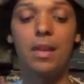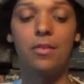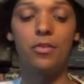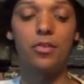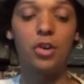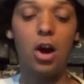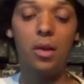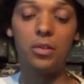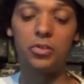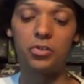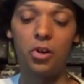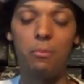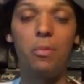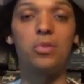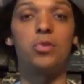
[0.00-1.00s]
So the guy in the
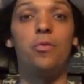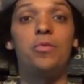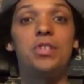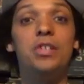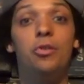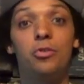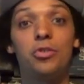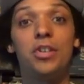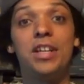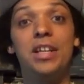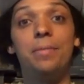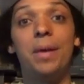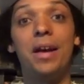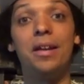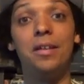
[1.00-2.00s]
shop must obviously looked on
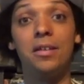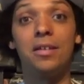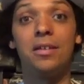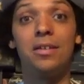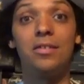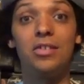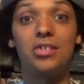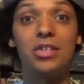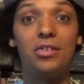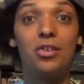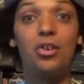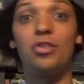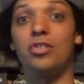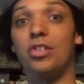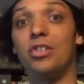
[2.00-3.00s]
eBay, they
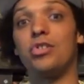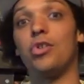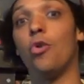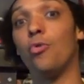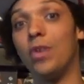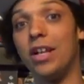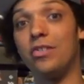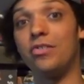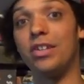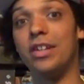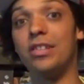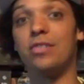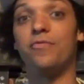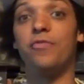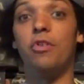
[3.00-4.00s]
looked at the sold
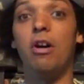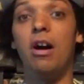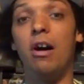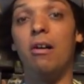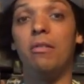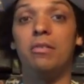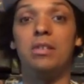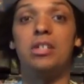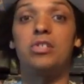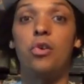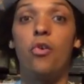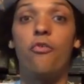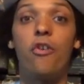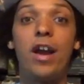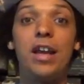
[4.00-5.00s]
listings and thought, oh, it's
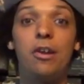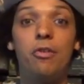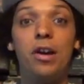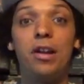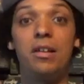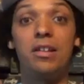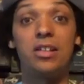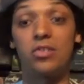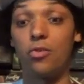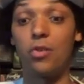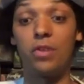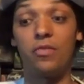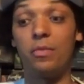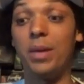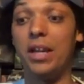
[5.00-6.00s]
sold for eight quid, and they
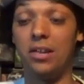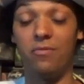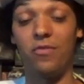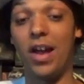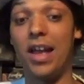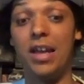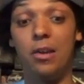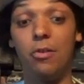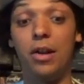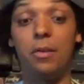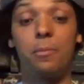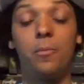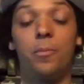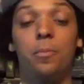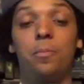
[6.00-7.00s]
sold it for me for eight quid.
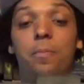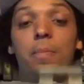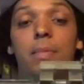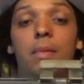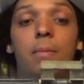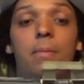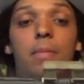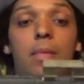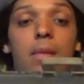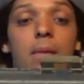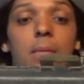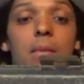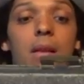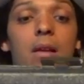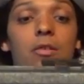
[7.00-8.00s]

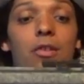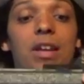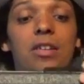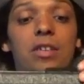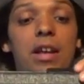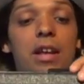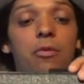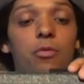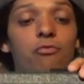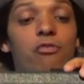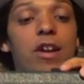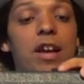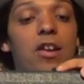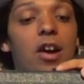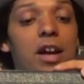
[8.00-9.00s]
So he said he was
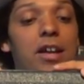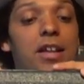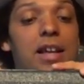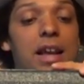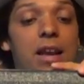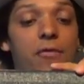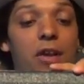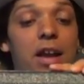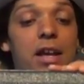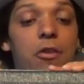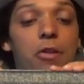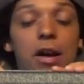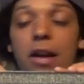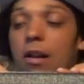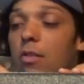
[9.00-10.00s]
really lucky to get it for eight quid.